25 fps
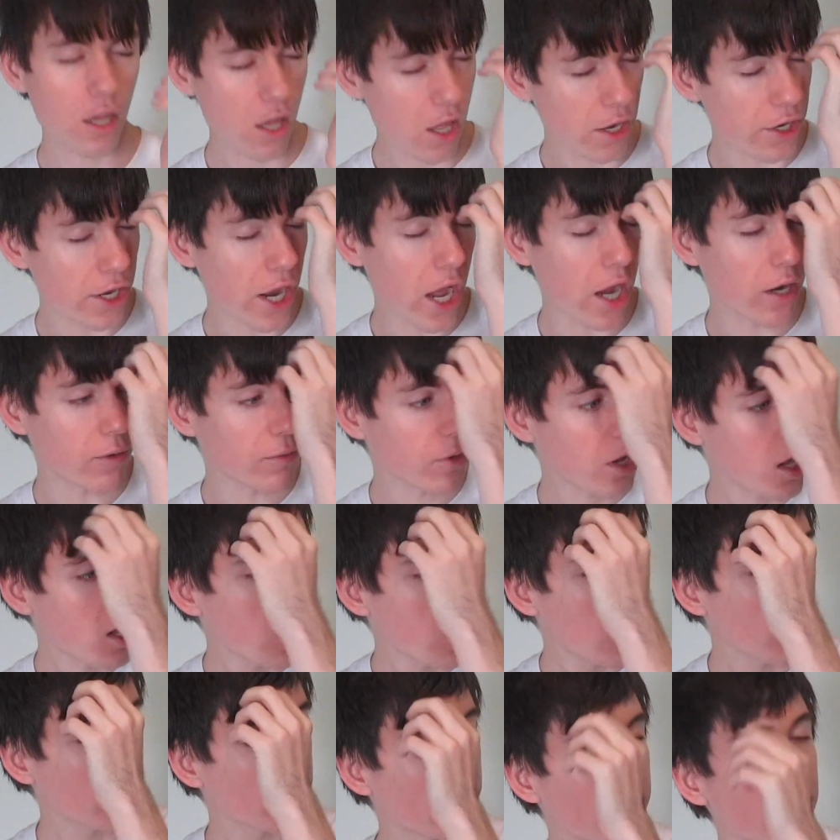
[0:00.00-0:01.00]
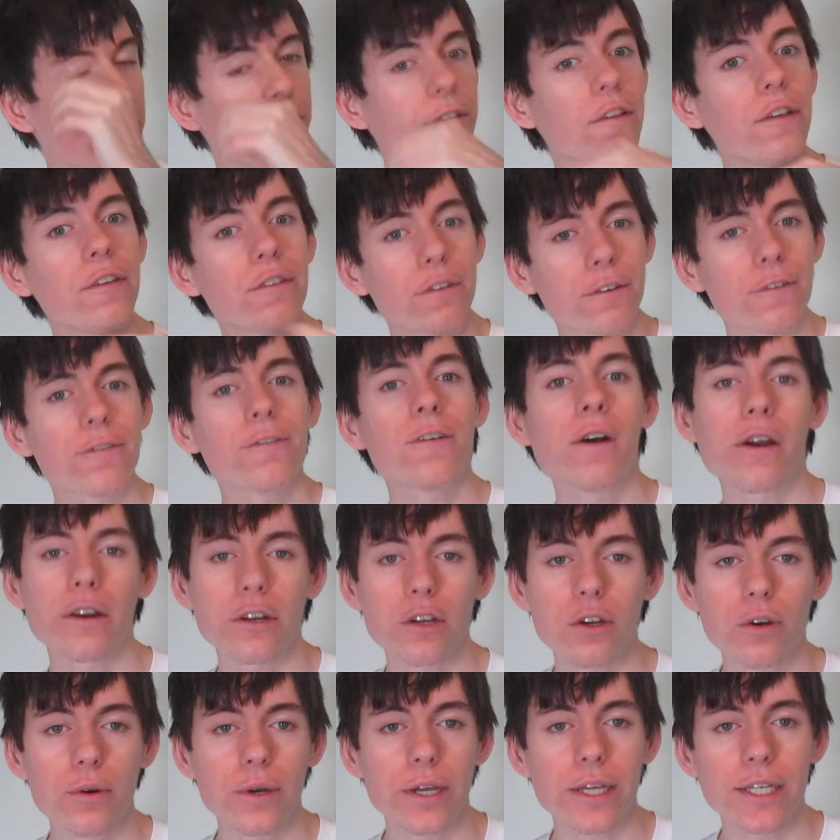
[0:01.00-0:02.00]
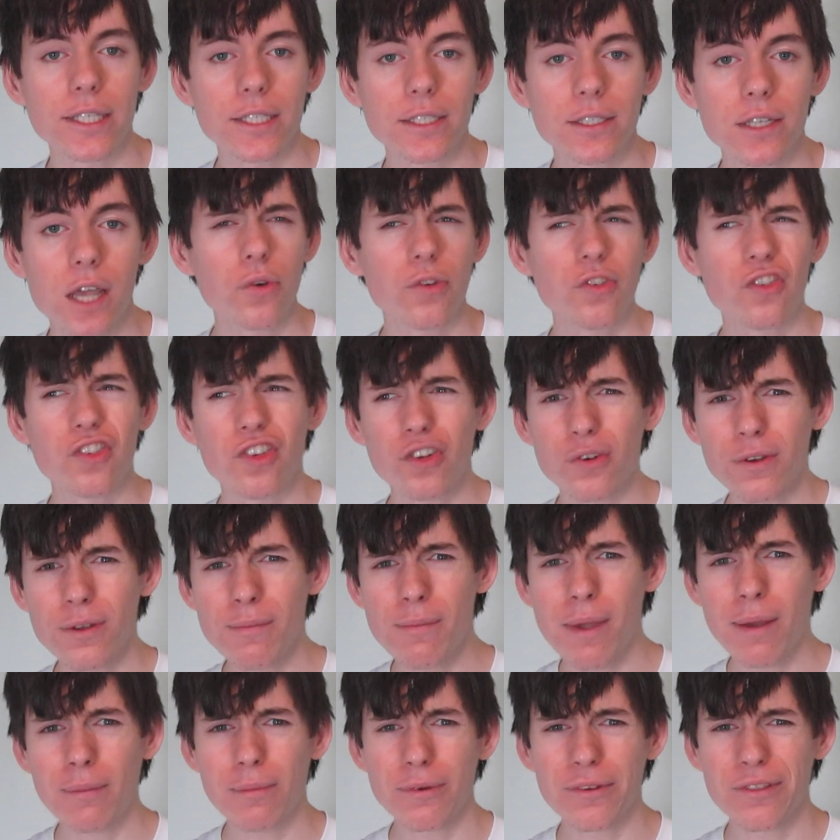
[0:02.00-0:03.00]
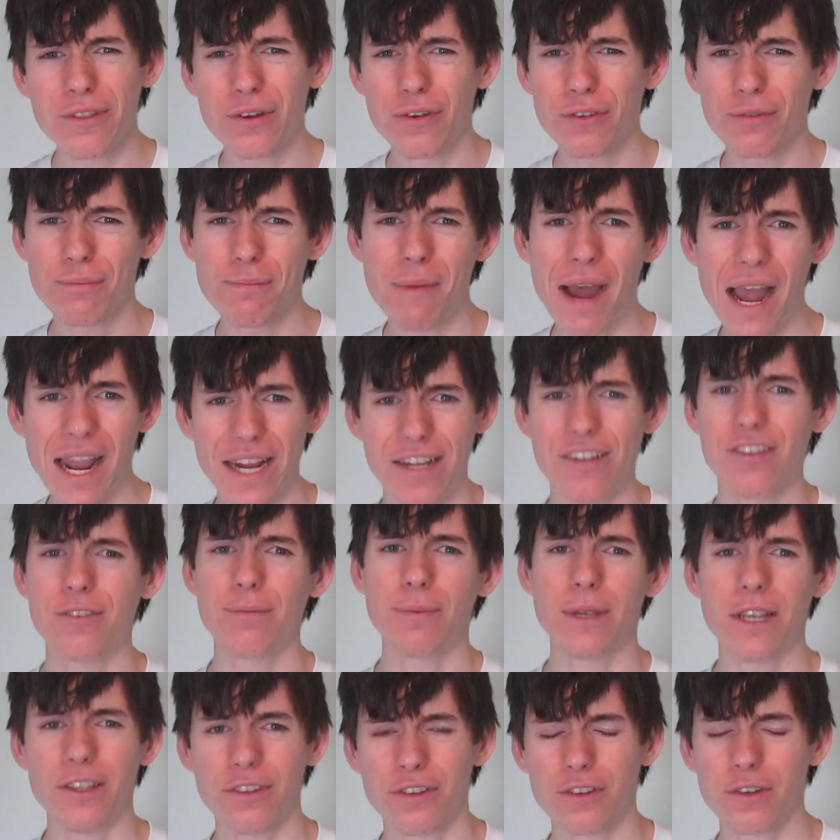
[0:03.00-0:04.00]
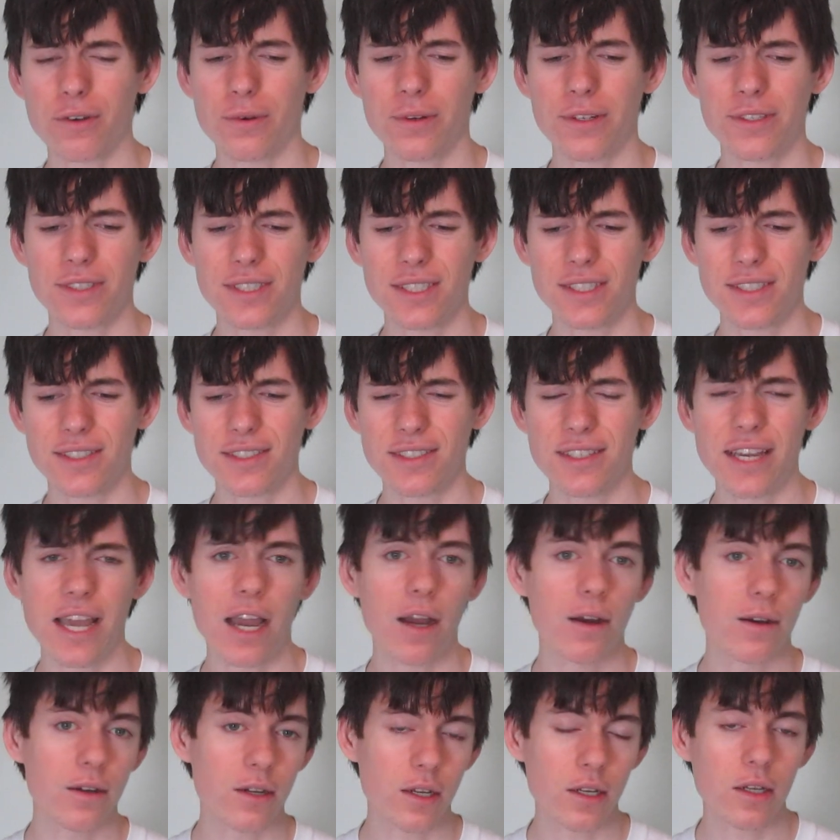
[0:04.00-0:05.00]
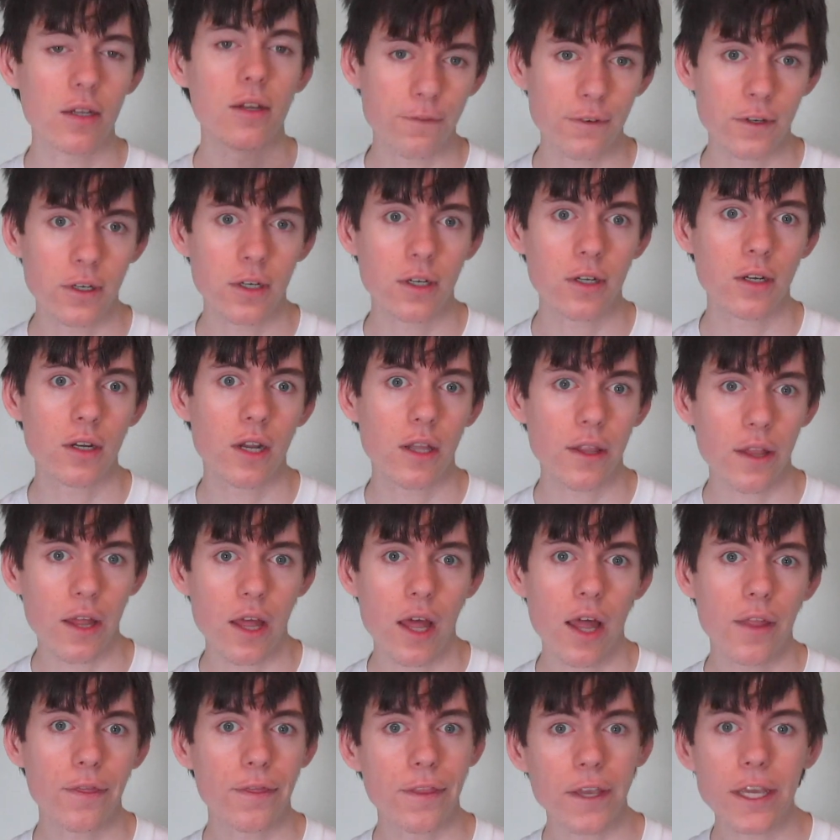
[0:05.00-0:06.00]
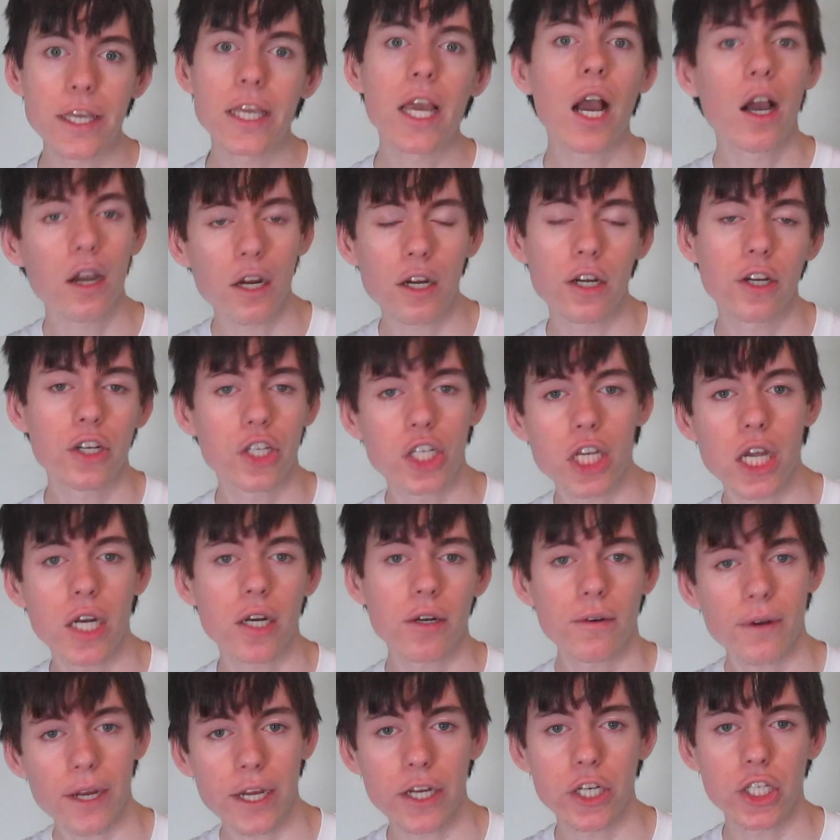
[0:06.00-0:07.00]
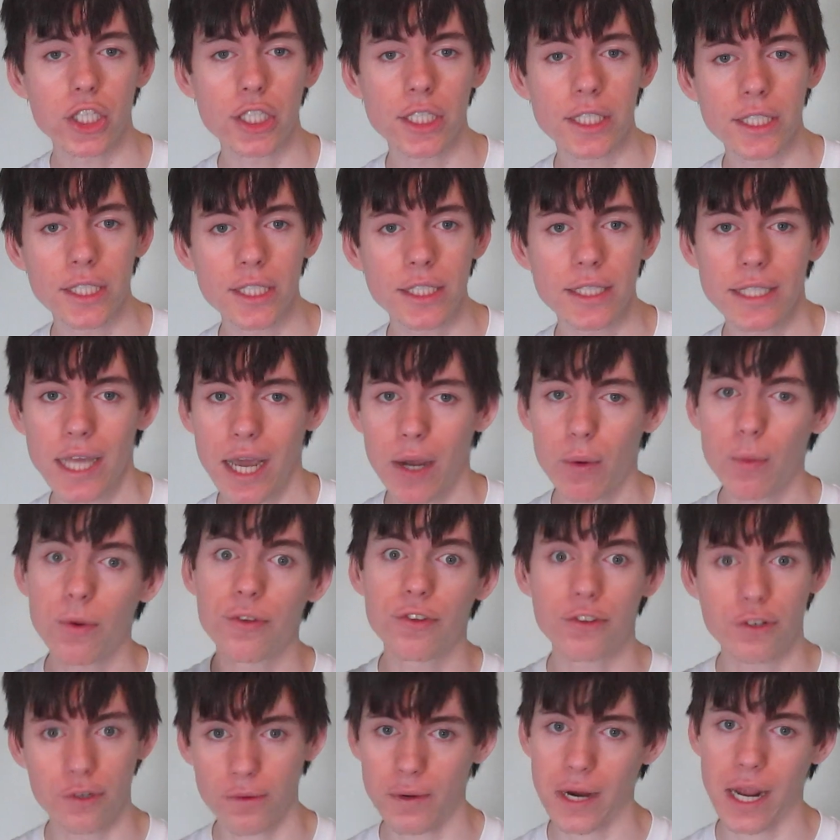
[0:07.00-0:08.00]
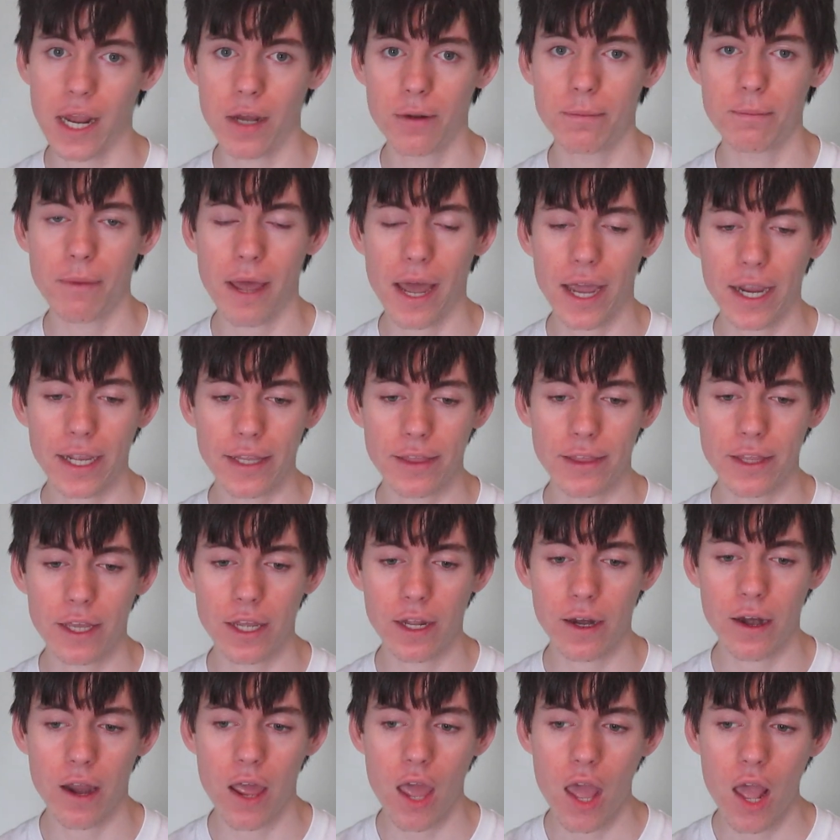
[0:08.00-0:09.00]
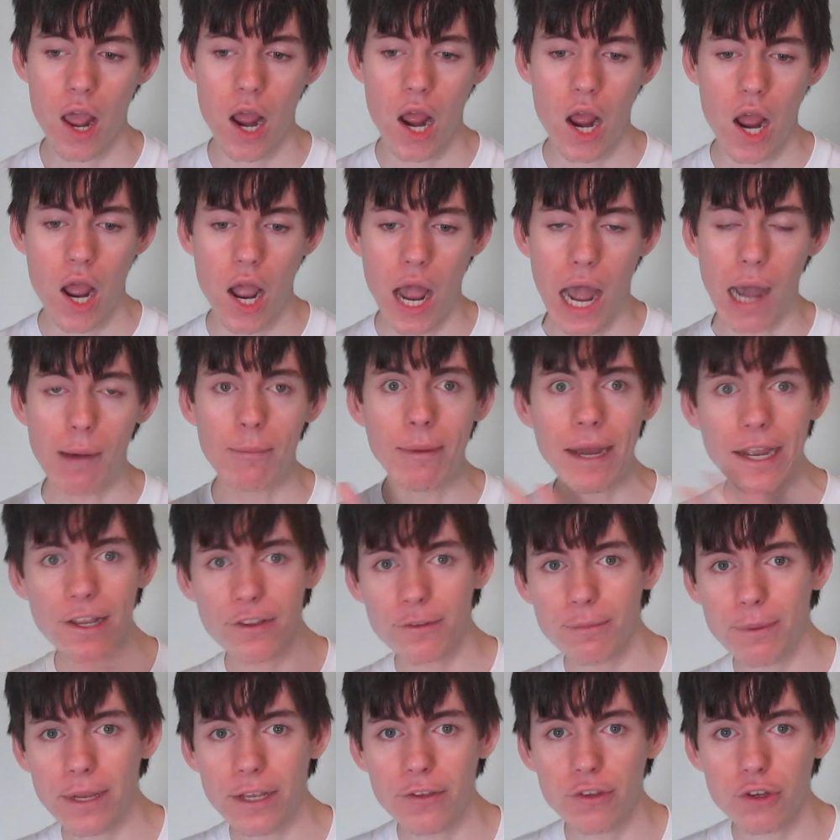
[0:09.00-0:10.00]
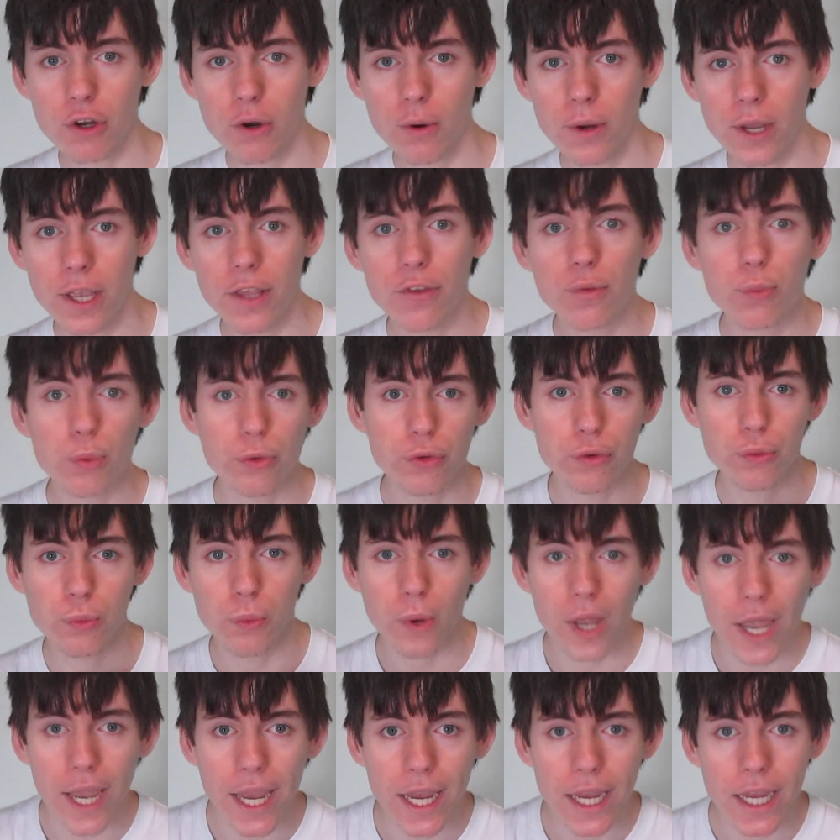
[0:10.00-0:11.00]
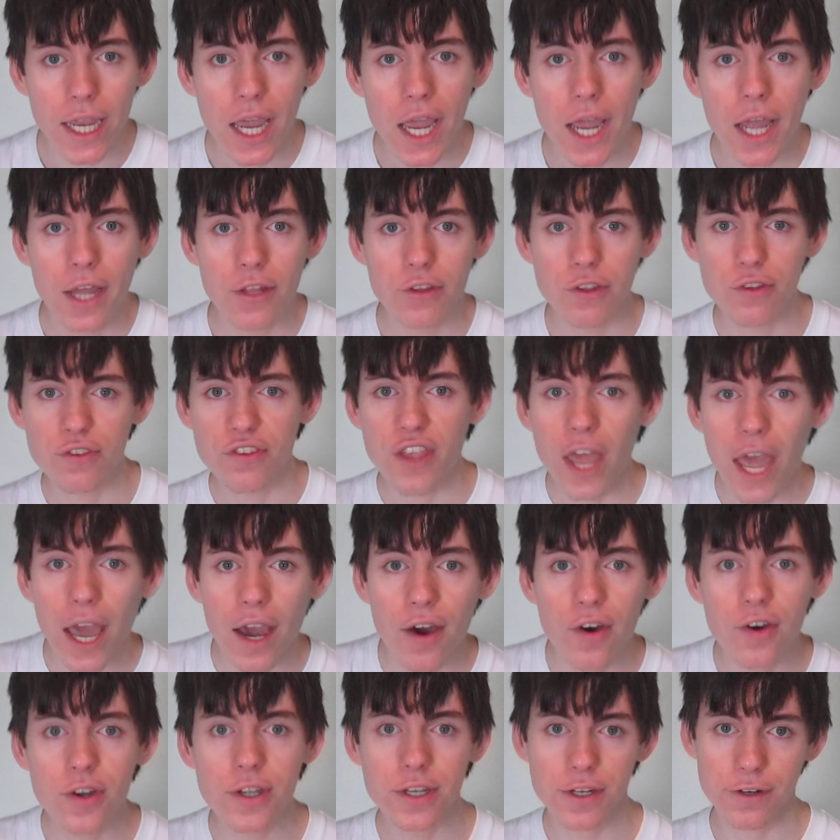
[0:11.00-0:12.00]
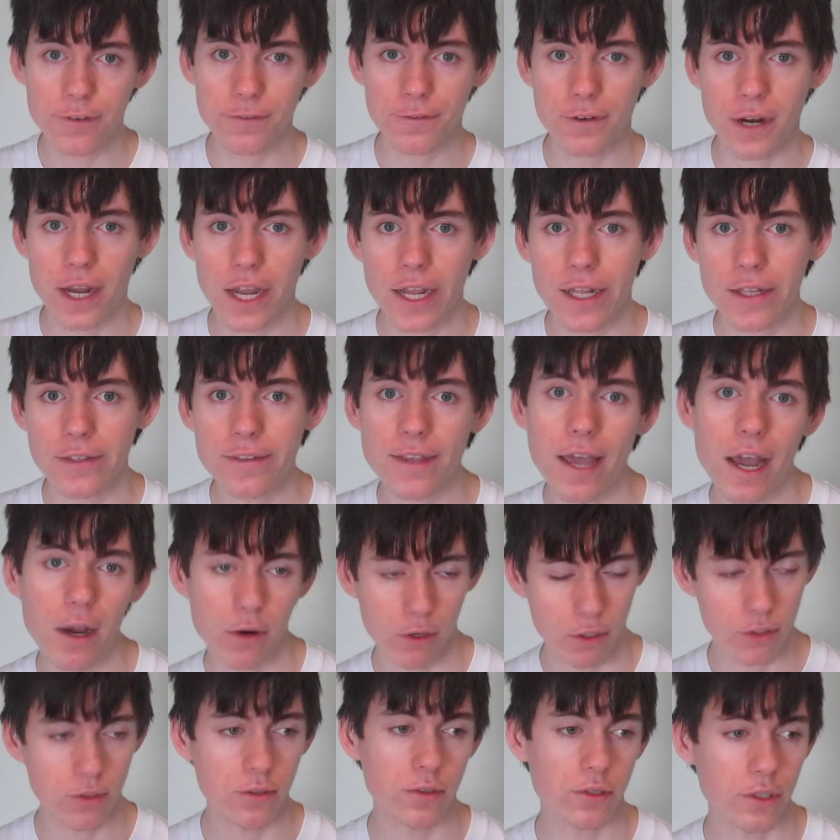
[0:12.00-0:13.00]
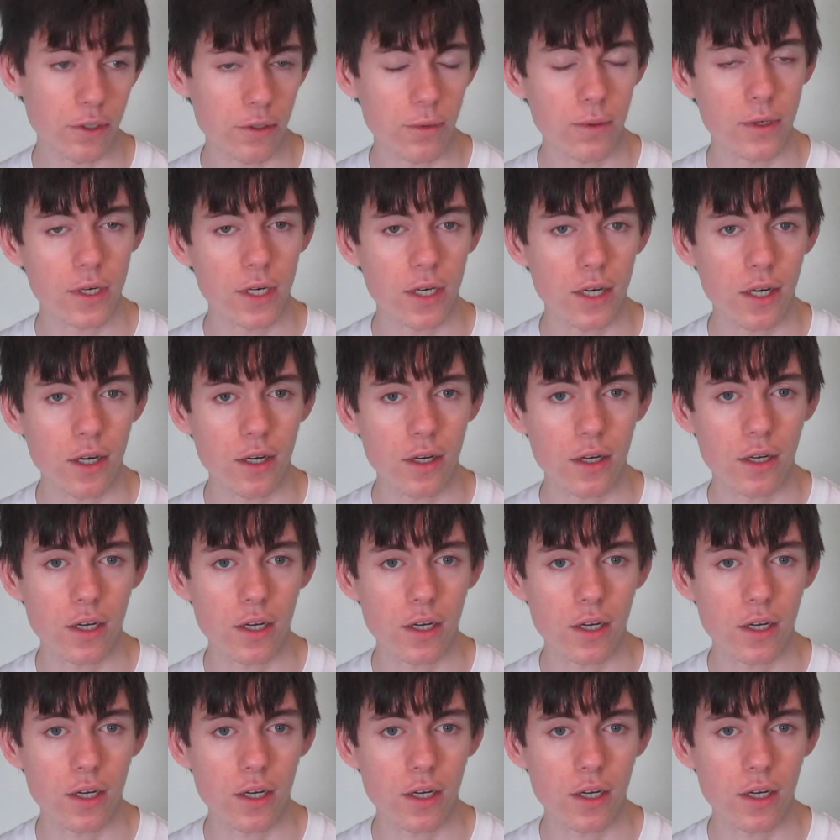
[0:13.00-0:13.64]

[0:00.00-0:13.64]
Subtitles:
No, this is a fun quiz. But do you remember those MySpace quizzes? Now, for the younger generation that wasn't around back then, a MySpace quiz was a way to tell your friends how cool you were.